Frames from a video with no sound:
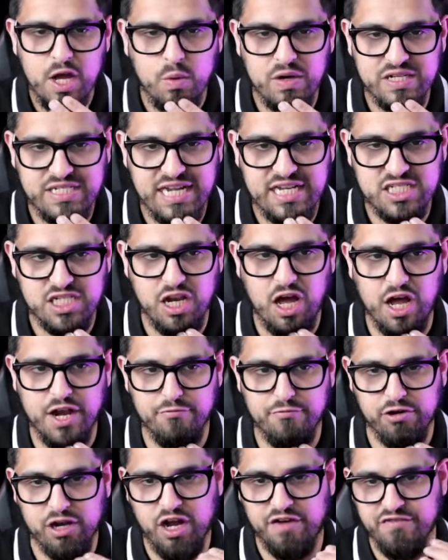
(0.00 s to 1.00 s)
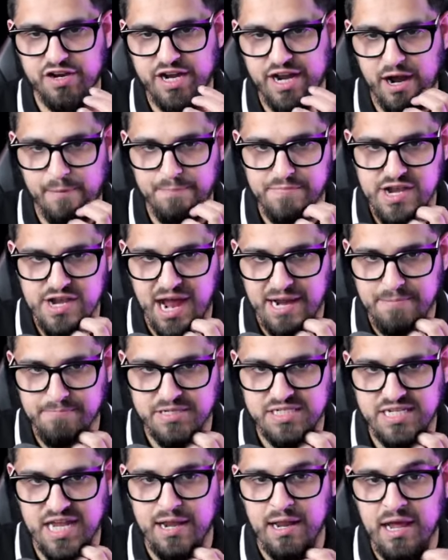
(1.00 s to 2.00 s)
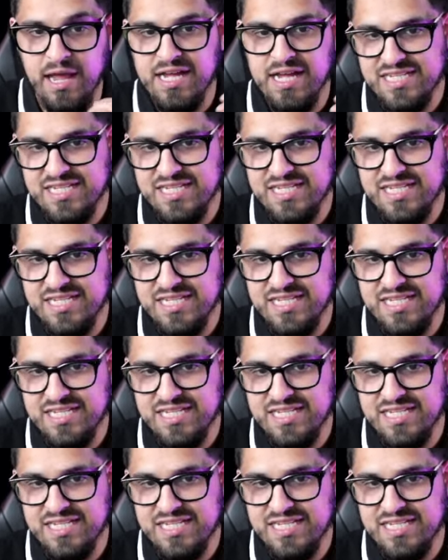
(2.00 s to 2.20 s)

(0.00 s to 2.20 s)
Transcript: we're seeing Solana recover here, up 9%.